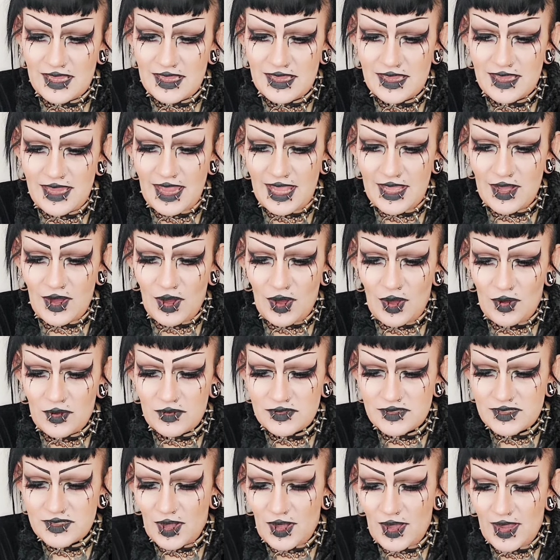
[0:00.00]
they are
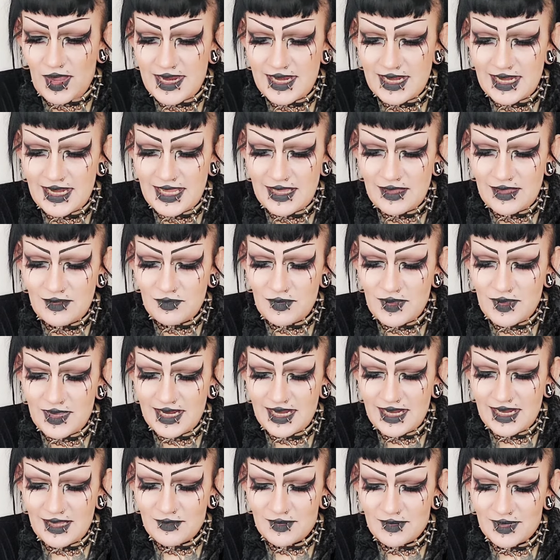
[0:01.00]
tiny,
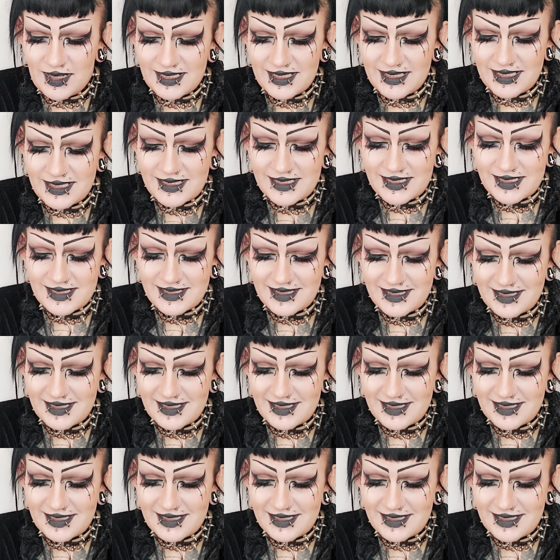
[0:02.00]
weeny ones.